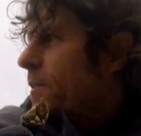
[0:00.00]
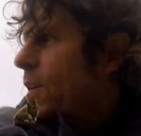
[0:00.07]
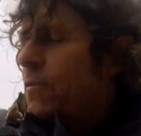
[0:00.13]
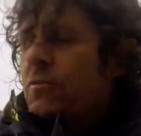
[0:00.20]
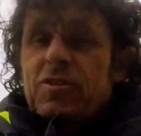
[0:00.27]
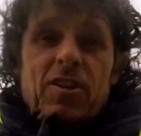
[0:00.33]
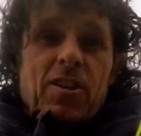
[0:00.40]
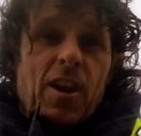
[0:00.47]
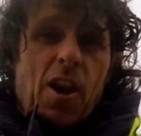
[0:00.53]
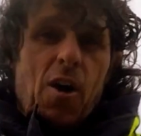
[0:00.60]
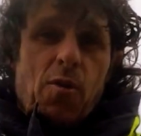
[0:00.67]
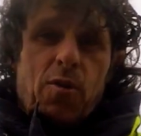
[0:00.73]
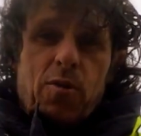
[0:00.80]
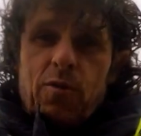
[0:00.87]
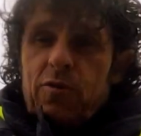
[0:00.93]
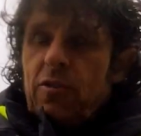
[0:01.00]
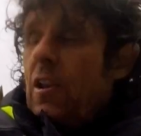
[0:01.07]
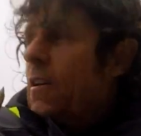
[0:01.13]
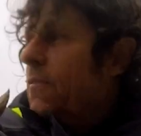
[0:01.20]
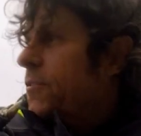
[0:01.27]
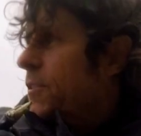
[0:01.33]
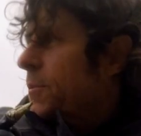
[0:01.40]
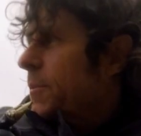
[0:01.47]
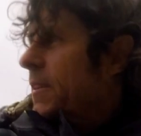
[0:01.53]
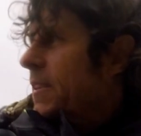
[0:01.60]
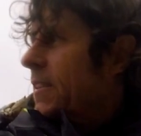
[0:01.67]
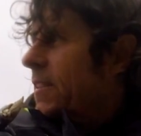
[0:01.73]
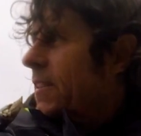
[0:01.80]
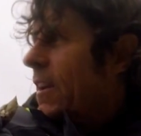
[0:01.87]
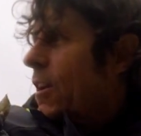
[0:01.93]
Obviously the locals love them, and
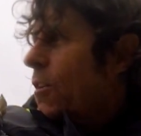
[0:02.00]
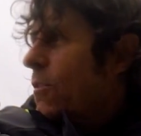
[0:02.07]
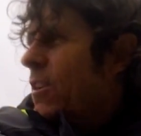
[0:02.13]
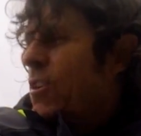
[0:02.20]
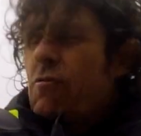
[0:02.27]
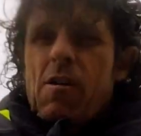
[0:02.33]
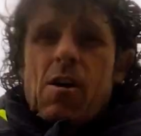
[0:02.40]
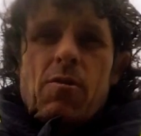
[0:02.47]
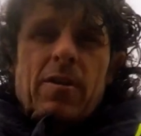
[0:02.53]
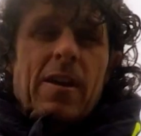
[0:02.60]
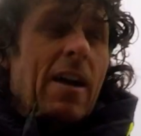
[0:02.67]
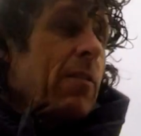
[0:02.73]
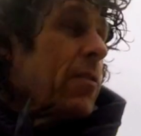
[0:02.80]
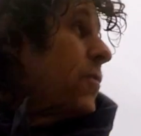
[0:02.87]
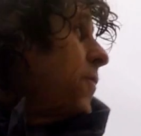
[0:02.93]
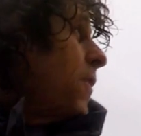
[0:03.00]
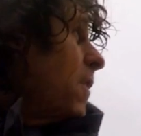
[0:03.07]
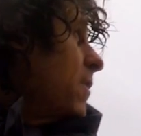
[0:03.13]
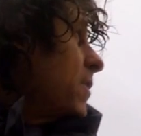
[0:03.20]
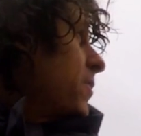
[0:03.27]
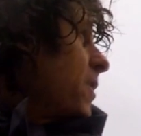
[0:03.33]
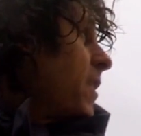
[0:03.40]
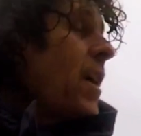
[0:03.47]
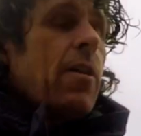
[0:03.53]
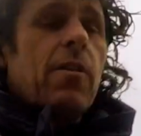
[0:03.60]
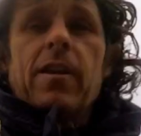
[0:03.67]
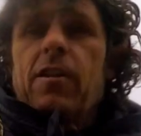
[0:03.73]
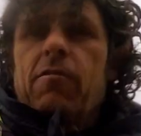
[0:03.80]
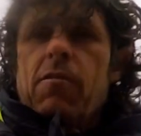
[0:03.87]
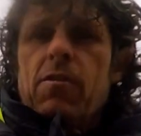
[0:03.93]
they only grow down, as far as I know,
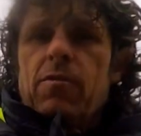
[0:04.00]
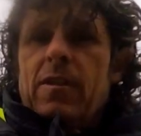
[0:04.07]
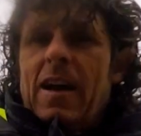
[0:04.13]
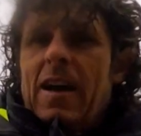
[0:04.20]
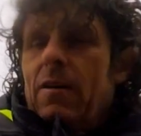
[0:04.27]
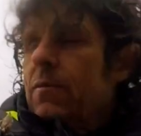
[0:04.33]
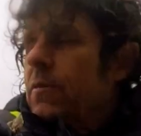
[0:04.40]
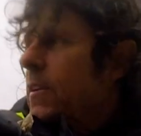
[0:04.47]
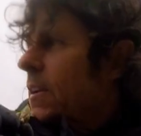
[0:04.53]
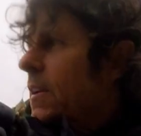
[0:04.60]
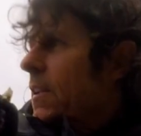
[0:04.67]
they grow down